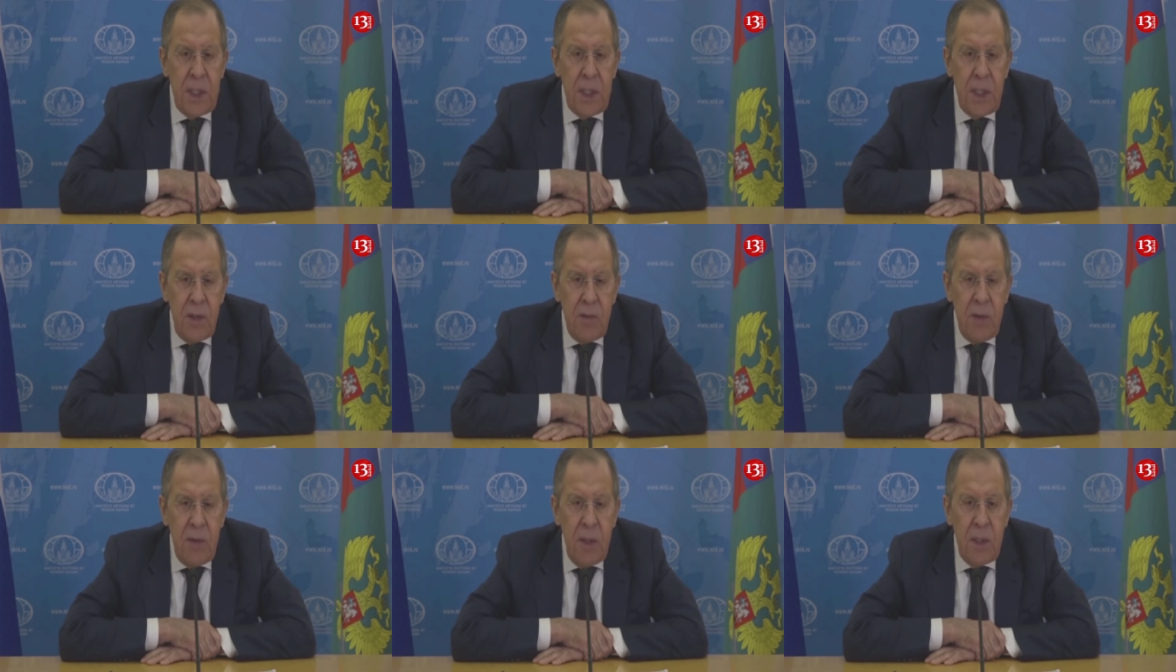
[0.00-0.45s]

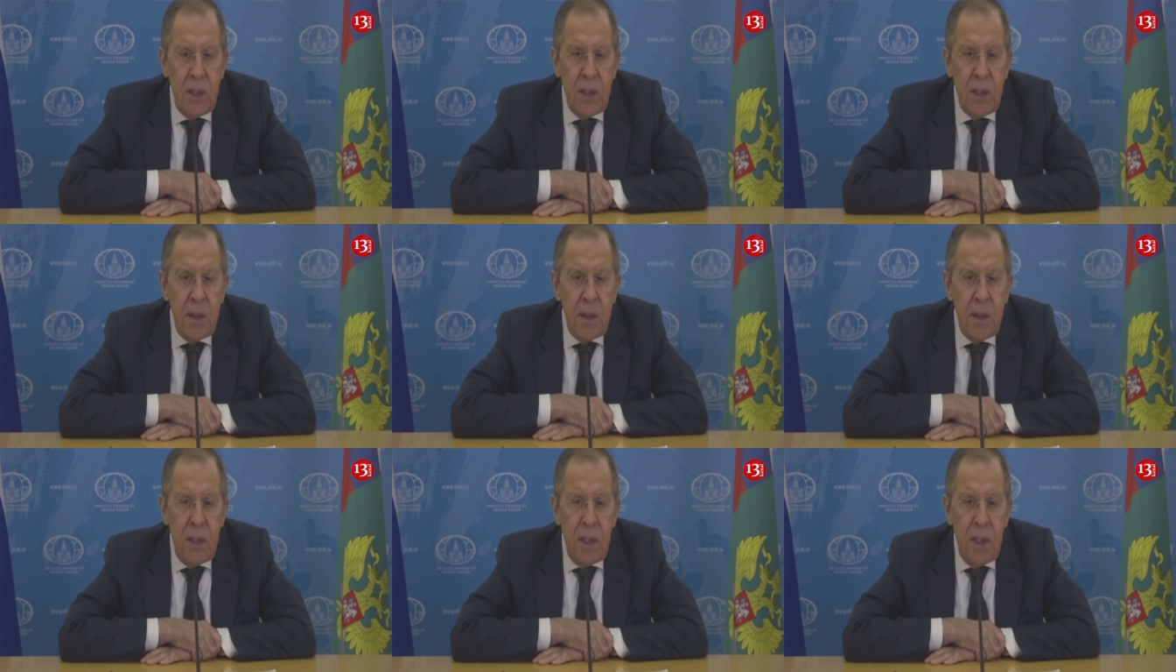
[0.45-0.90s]
And
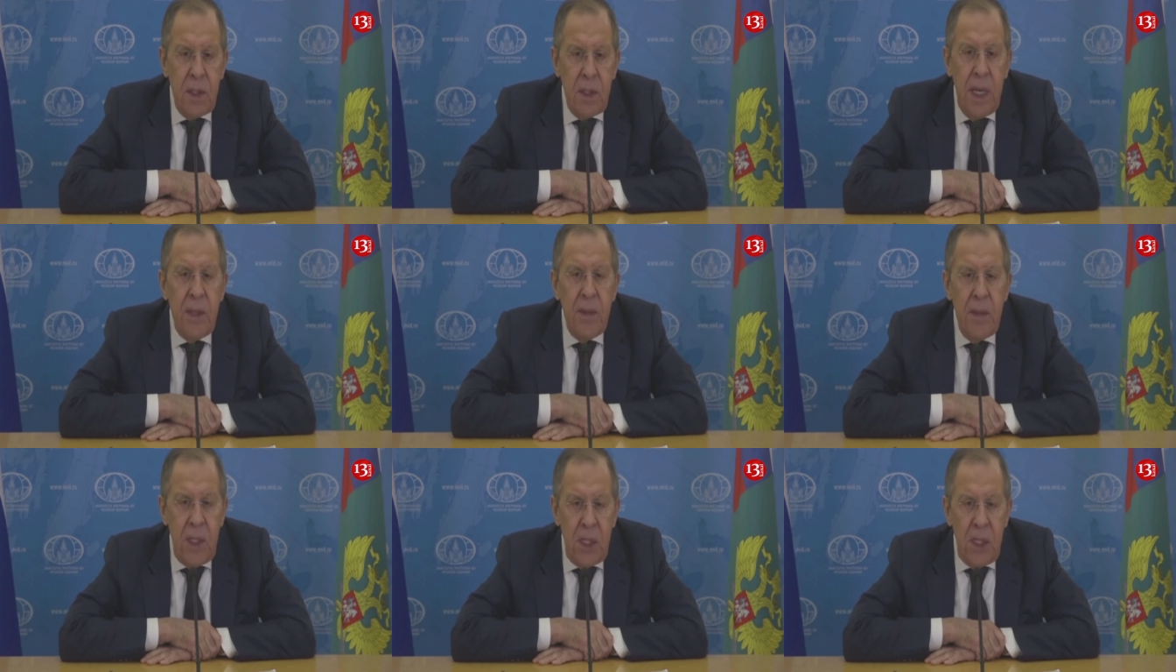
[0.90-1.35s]
this would
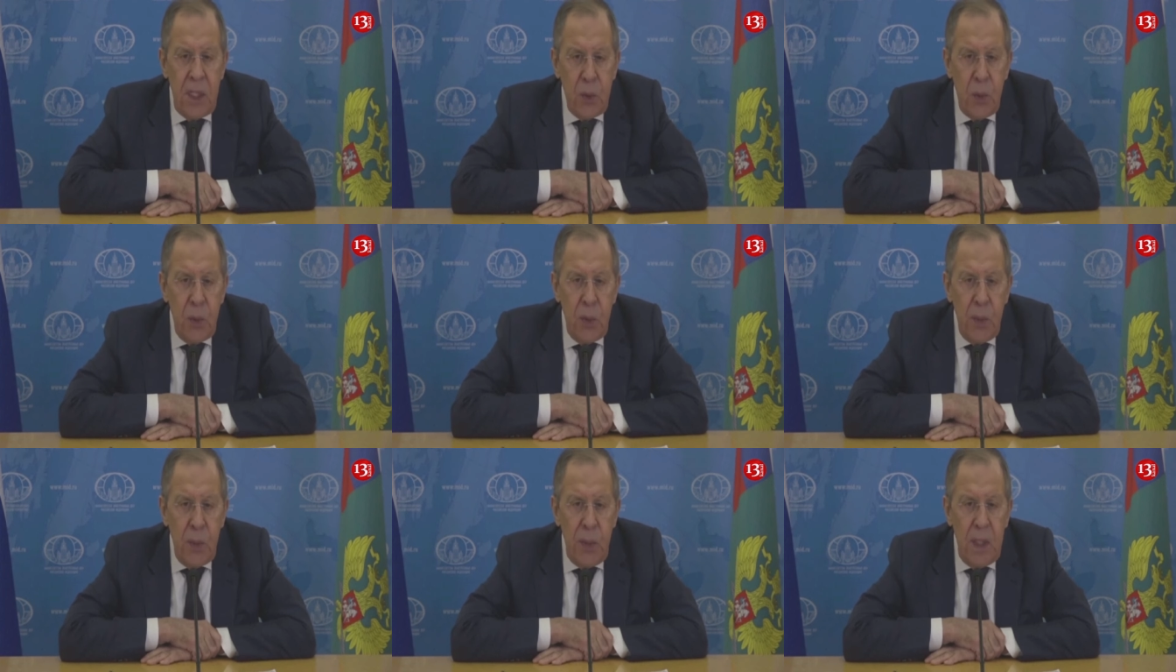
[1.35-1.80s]
be
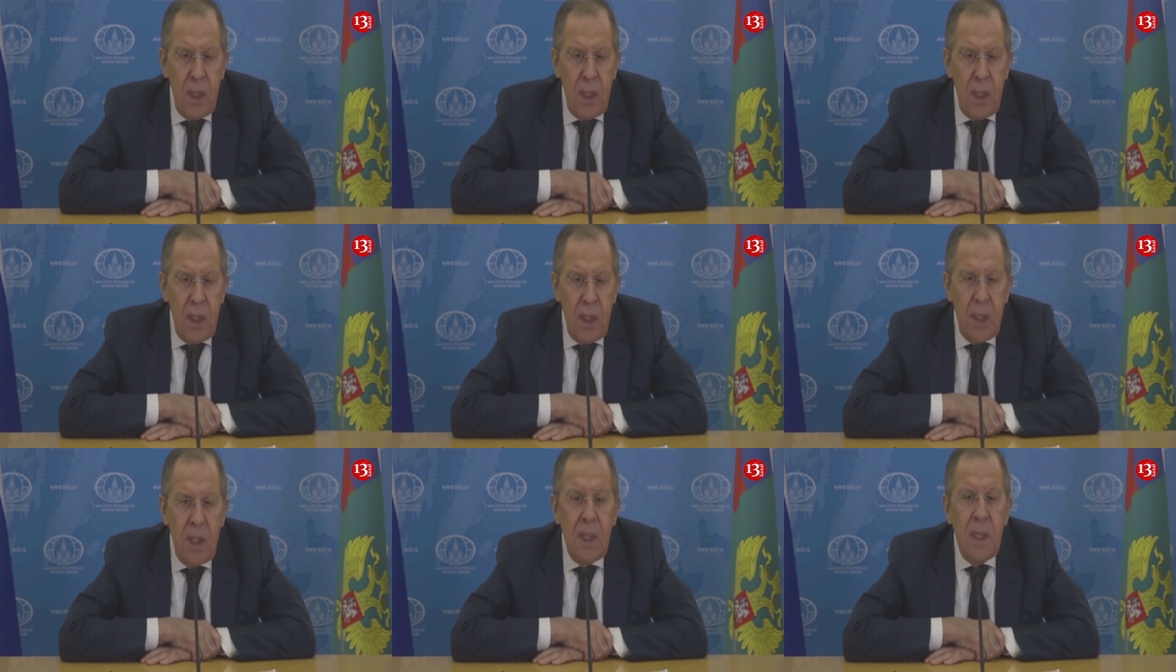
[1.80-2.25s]
this
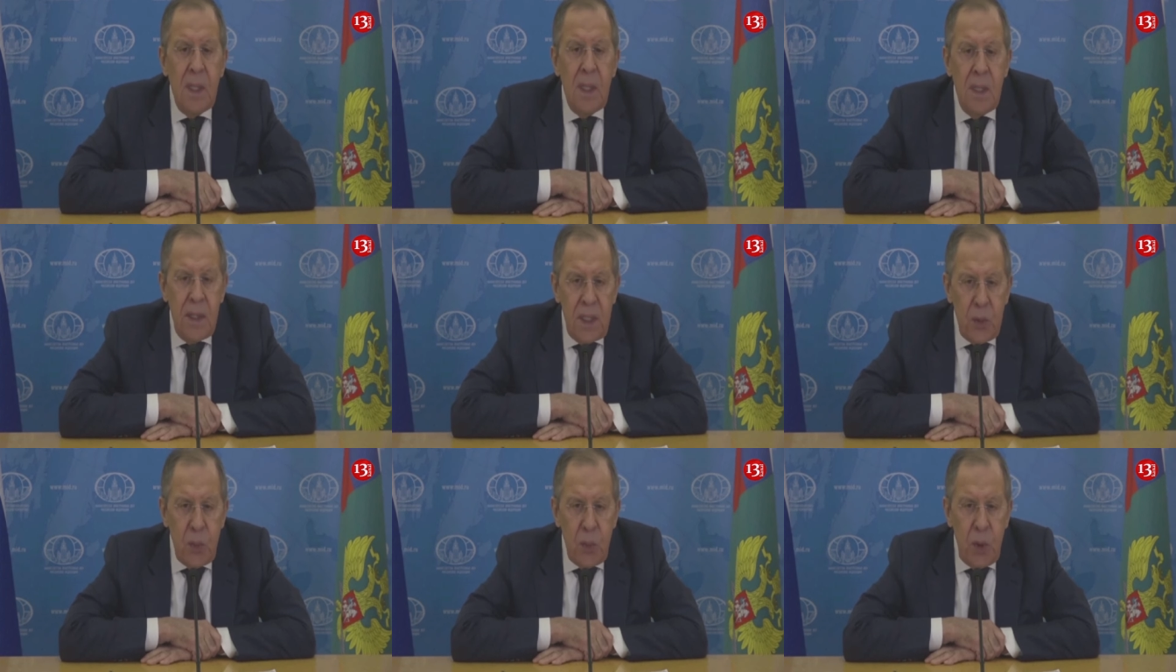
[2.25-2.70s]
would be
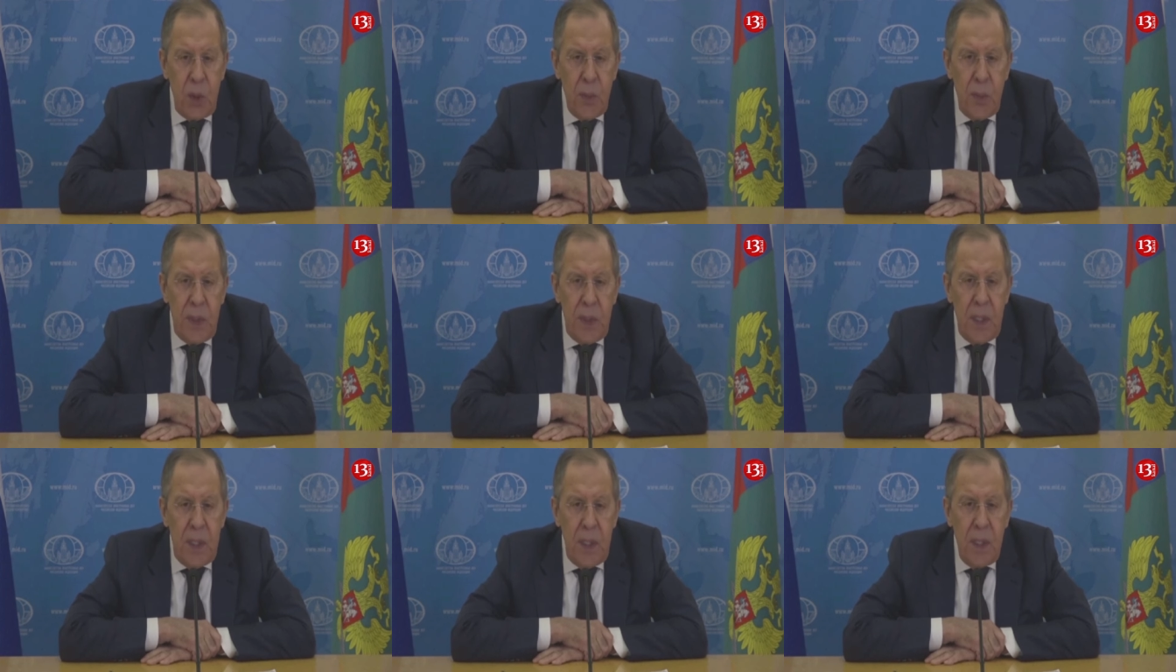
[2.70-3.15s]
the
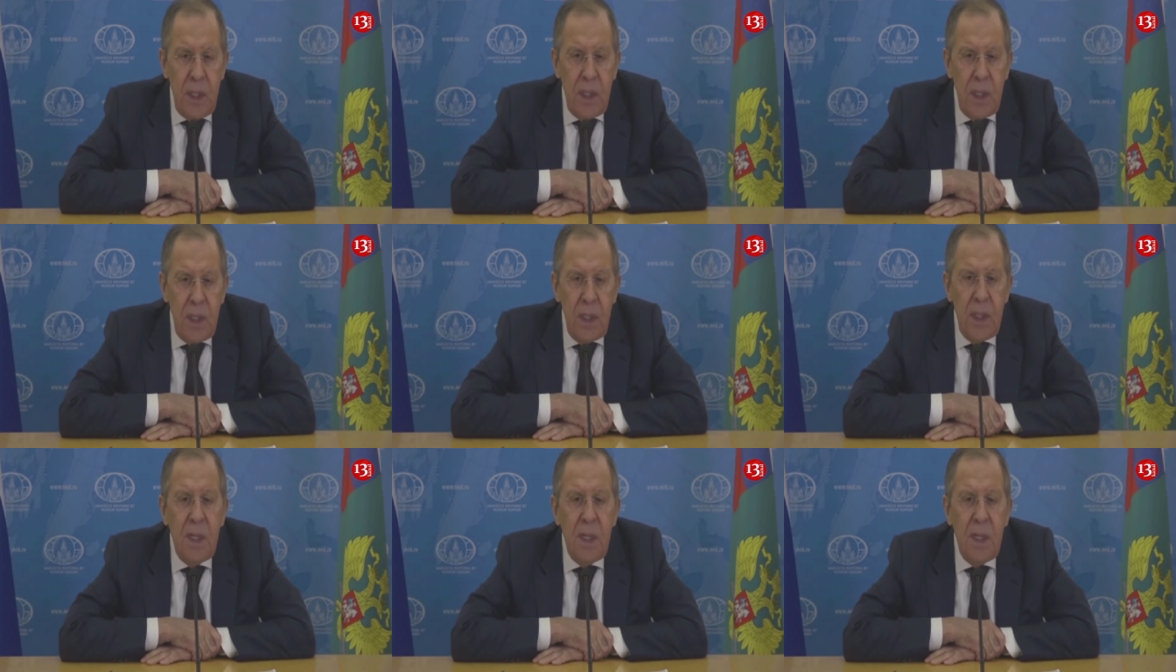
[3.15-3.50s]
case